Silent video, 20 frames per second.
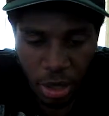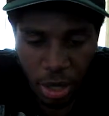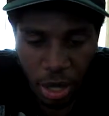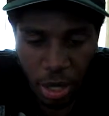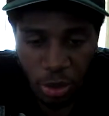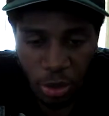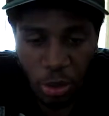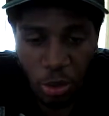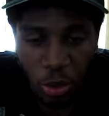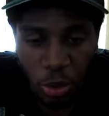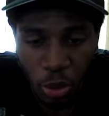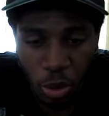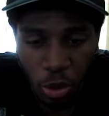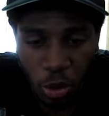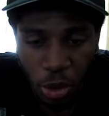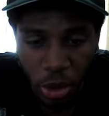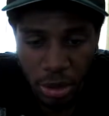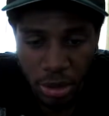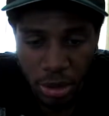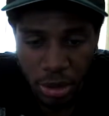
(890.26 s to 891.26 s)
and you go on
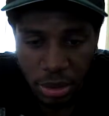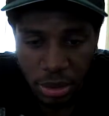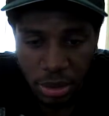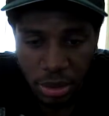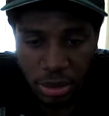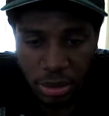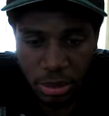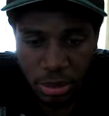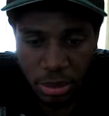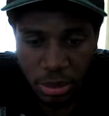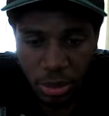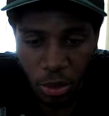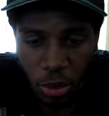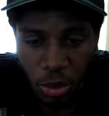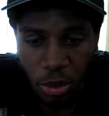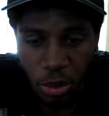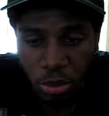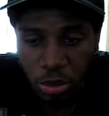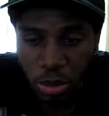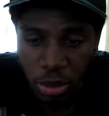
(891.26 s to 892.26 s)
Craigslist,
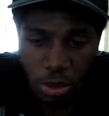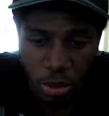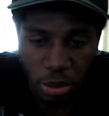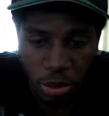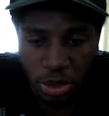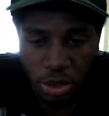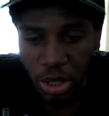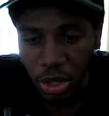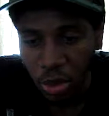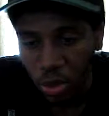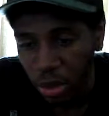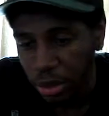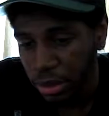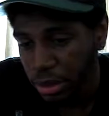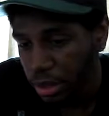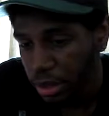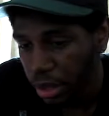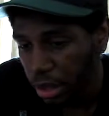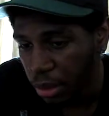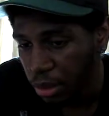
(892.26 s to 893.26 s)
or you check
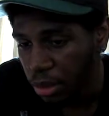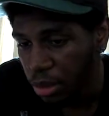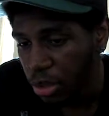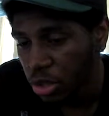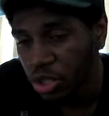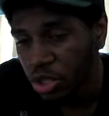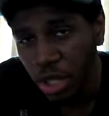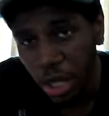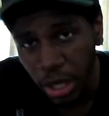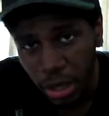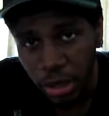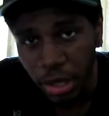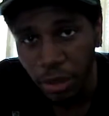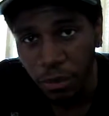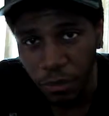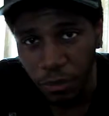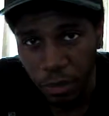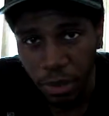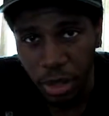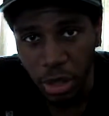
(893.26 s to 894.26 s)
Craigslist out. Check the
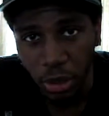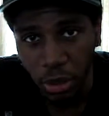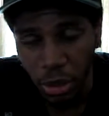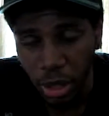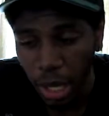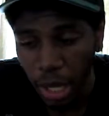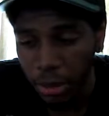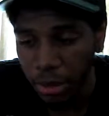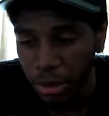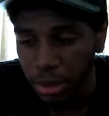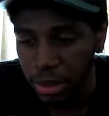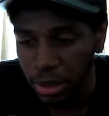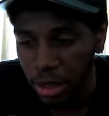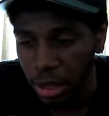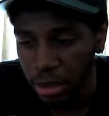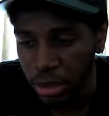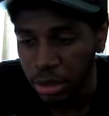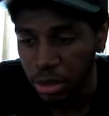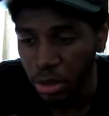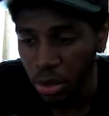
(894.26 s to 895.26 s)
video gaming
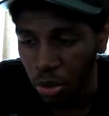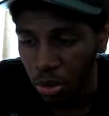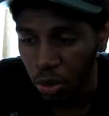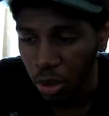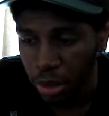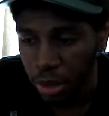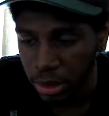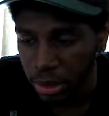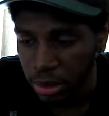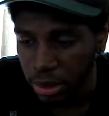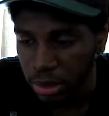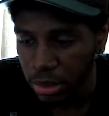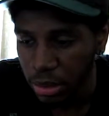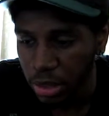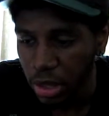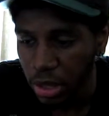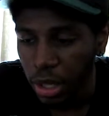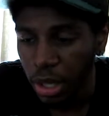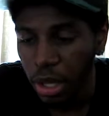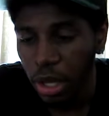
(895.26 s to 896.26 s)
section on Craigslist.
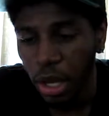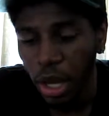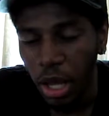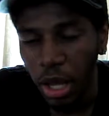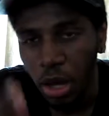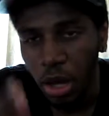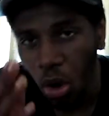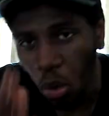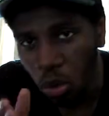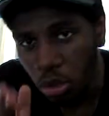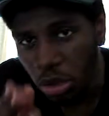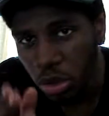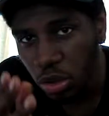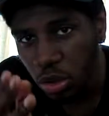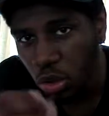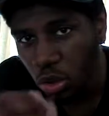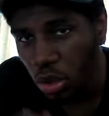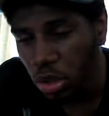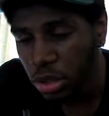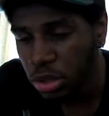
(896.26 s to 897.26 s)
Go to
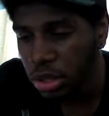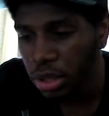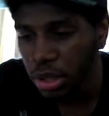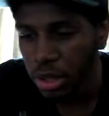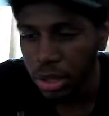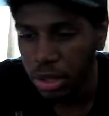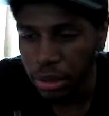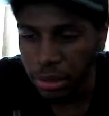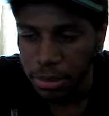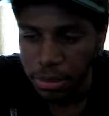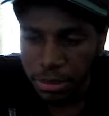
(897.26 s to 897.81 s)
New York City.